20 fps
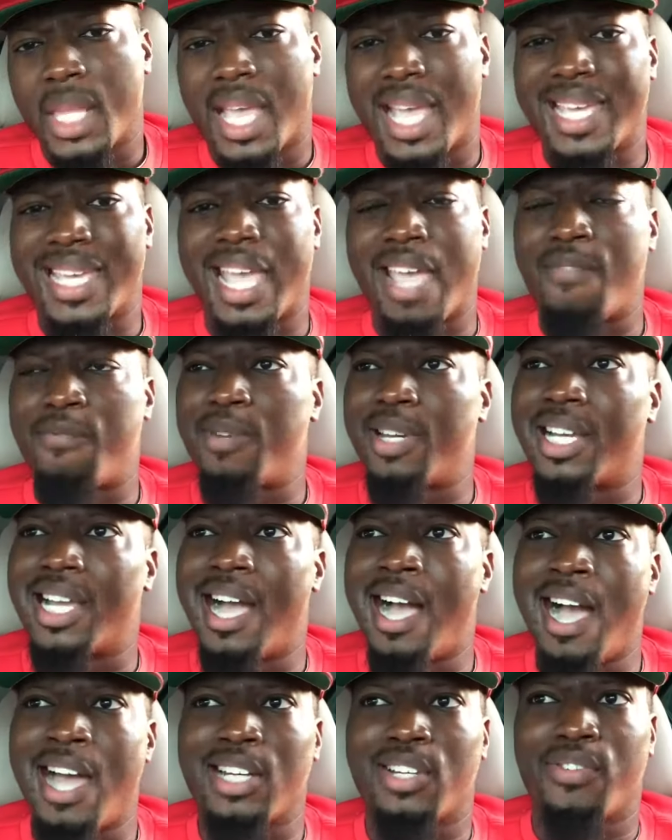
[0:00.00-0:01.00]
and gave them the
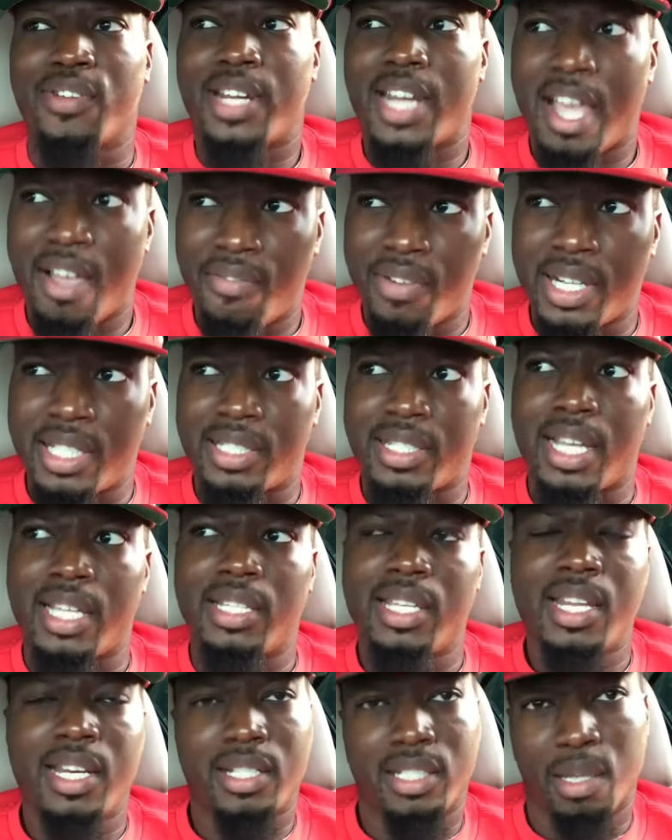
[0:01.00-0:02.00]
concrete evidence they
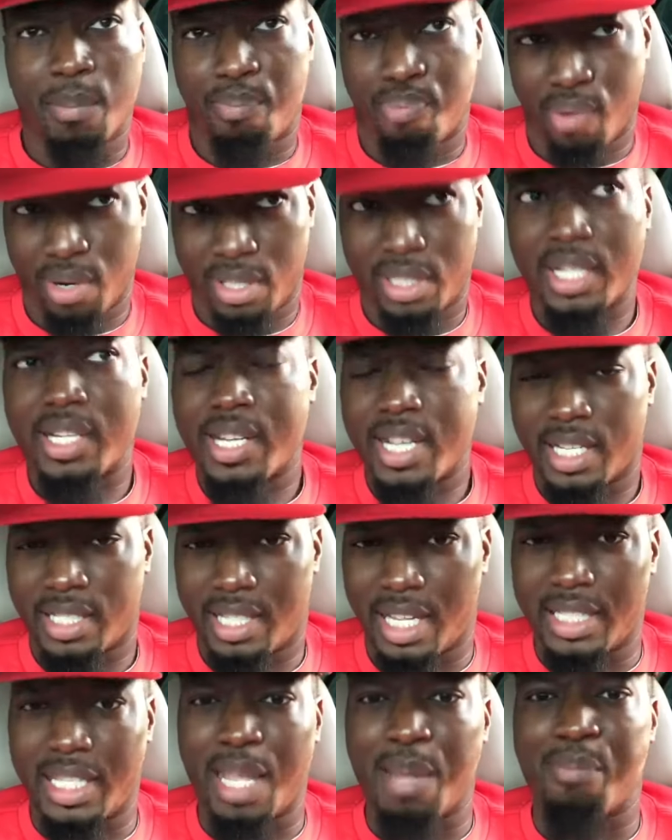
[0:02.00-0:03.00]
needed to put the niggas
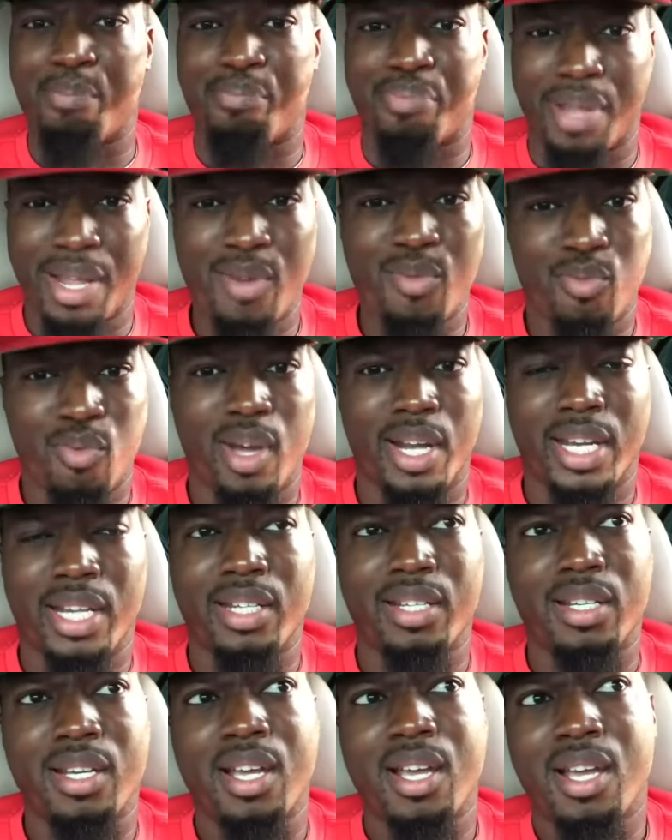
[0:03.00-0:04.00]
that they've been
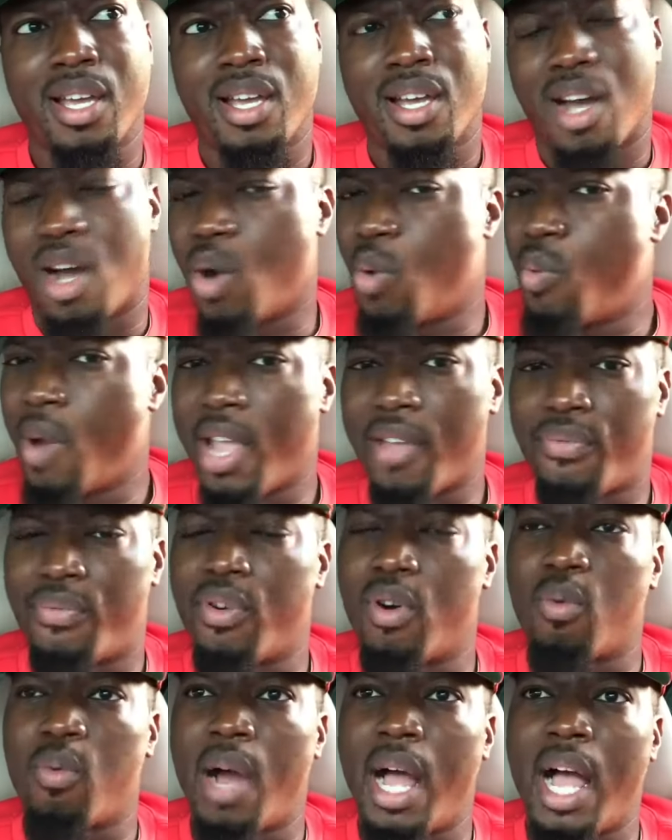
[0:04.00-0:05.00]
wanted away
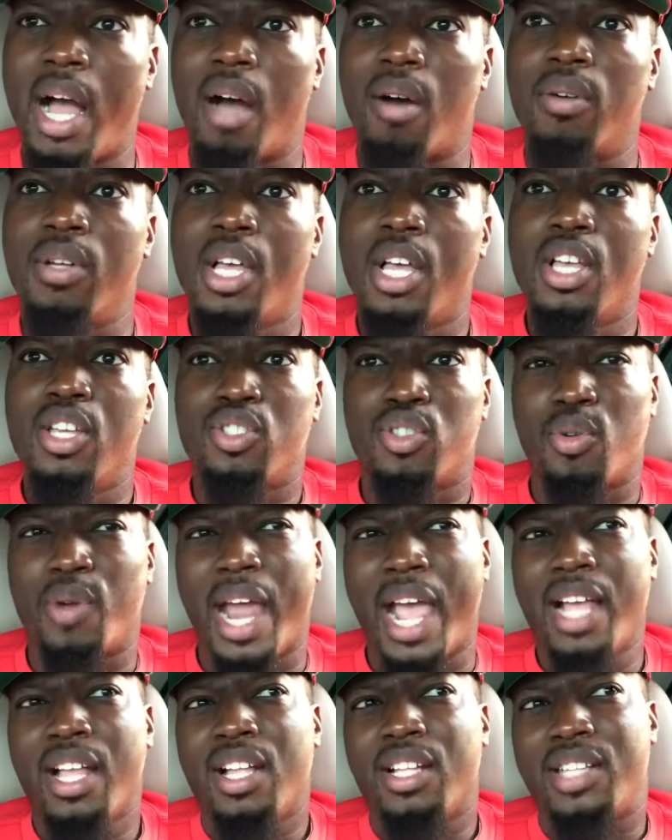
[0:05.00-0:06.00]
for a while. So
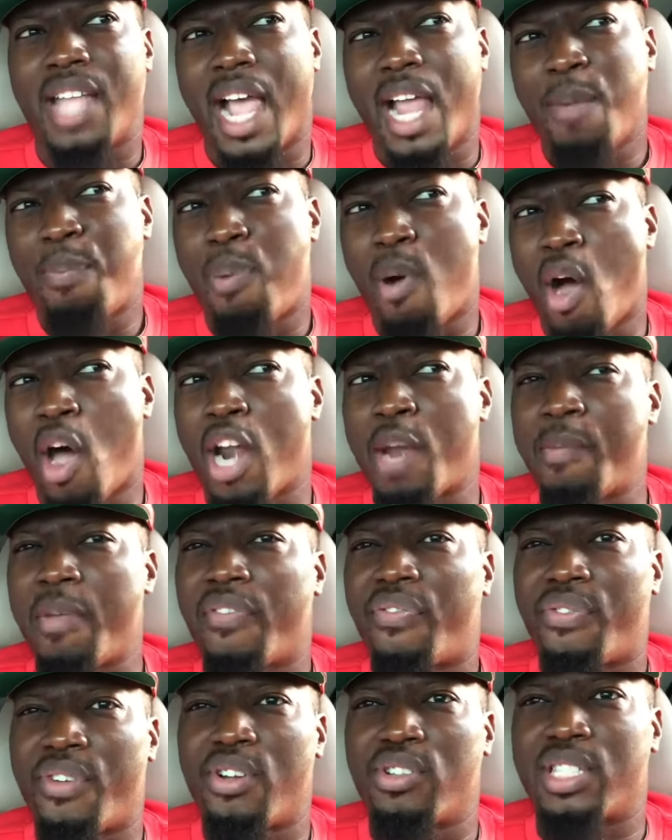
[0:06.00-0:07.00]
that that part of me
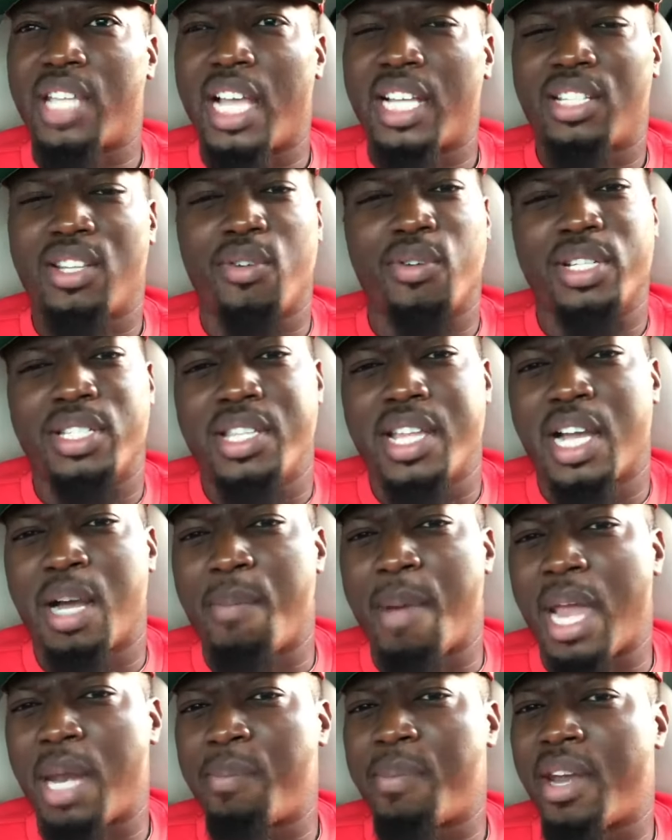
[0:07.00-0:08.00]
feels like, yo, this nigga
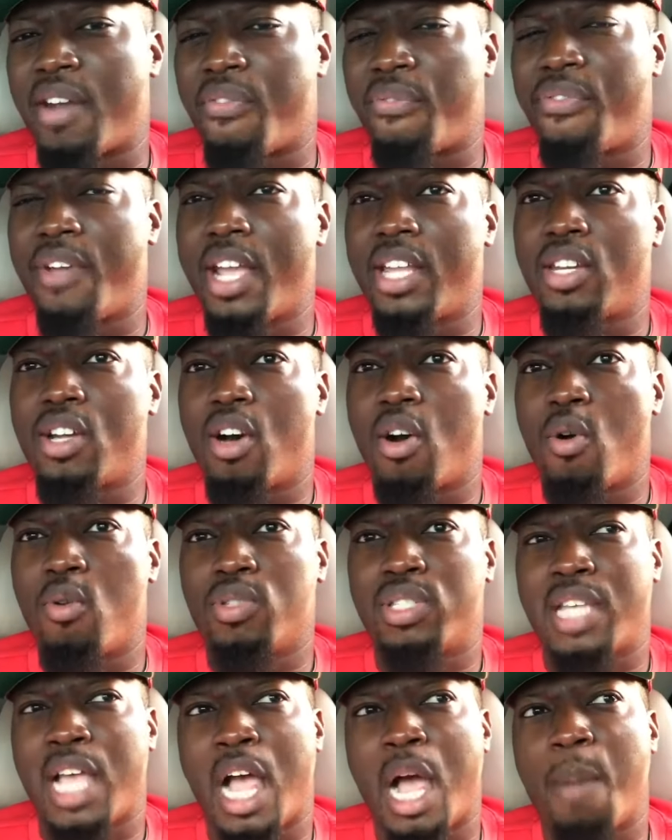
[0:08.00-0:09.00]
might have been a Fed the whole
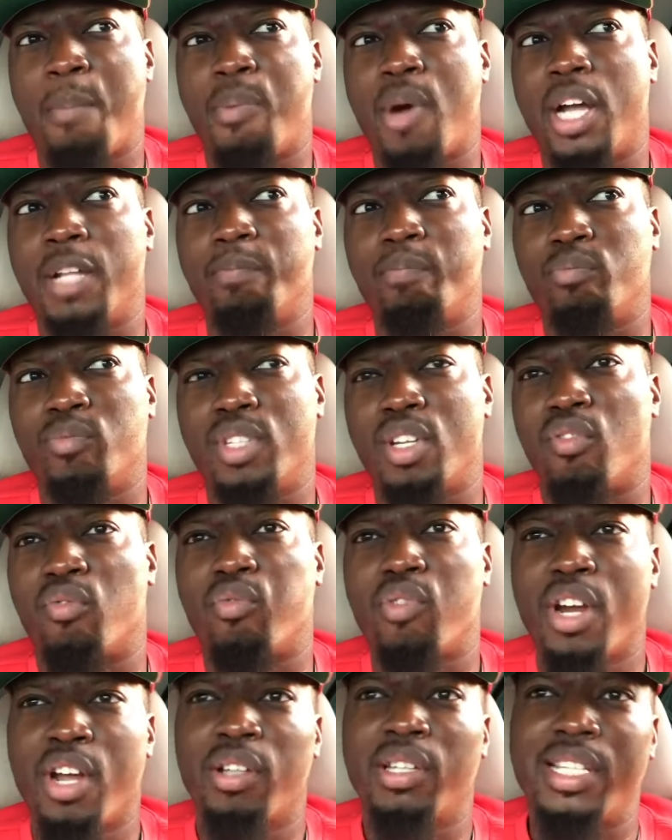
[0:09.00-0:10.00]
time, but the
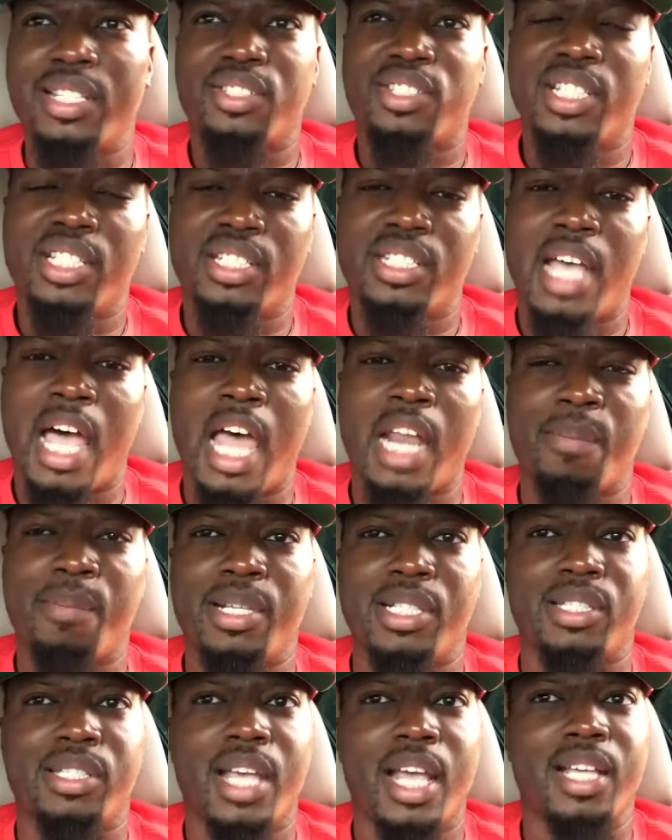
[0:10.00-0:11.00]
realistic side of
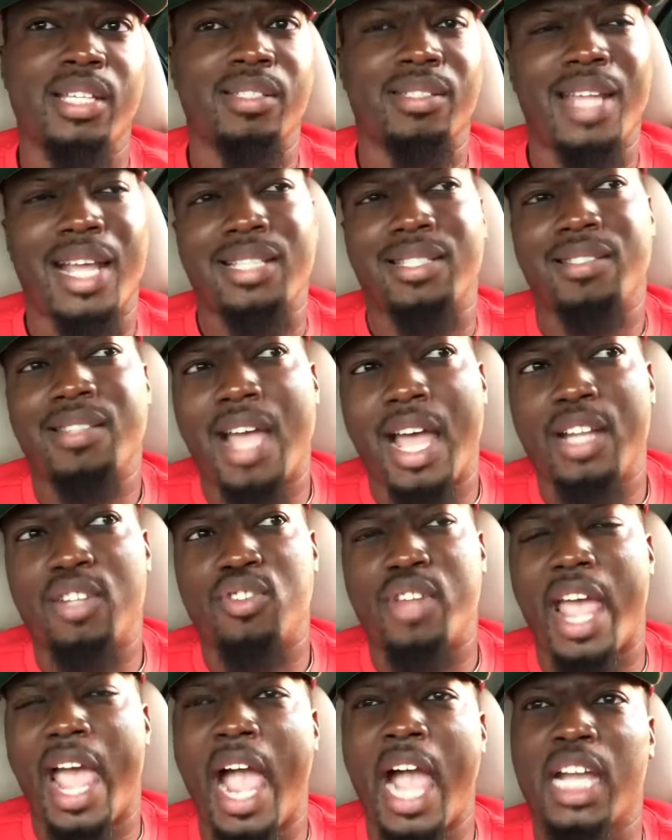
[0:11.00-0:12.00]
me says that's not
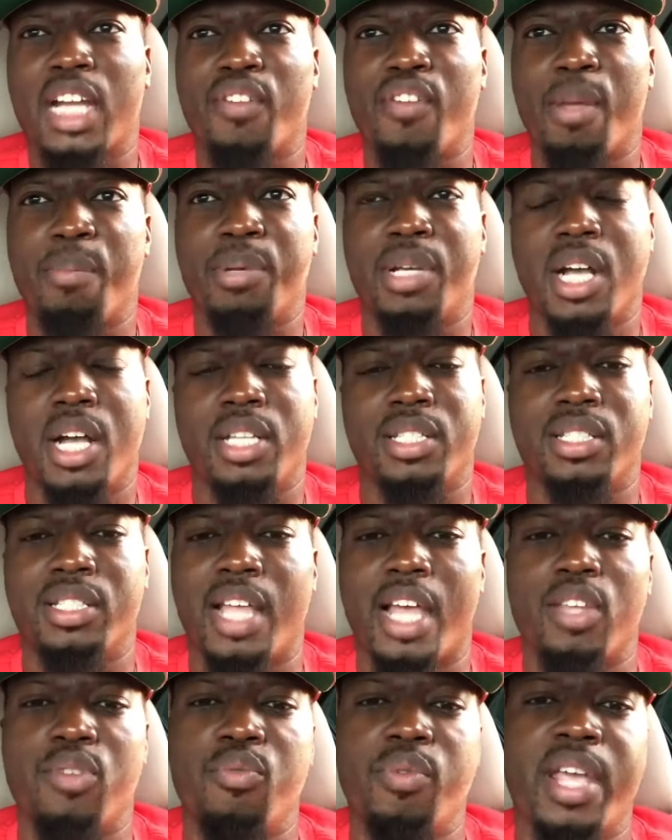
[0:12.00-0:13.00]
accurate because it's
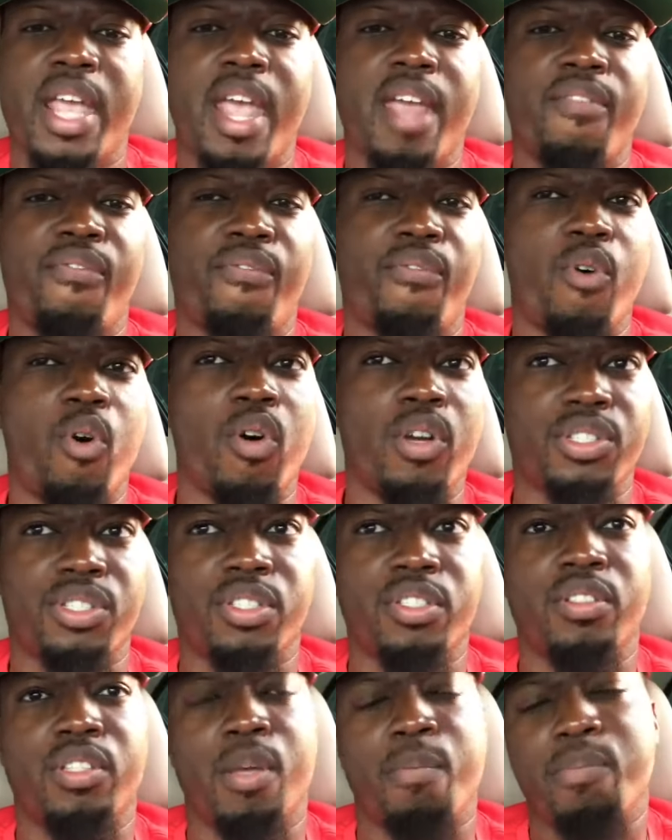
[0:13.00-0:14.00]
like you can't
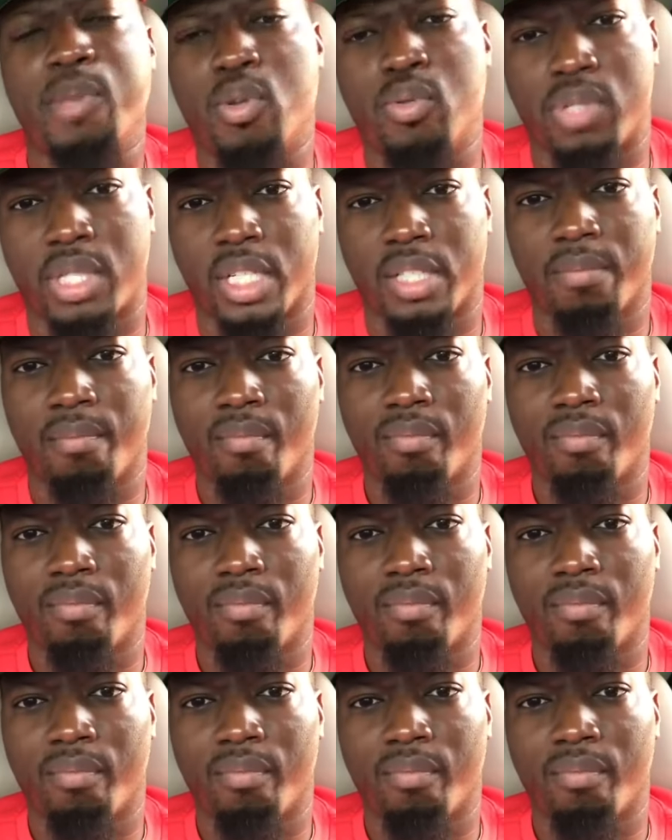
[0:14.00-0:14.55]
force the music.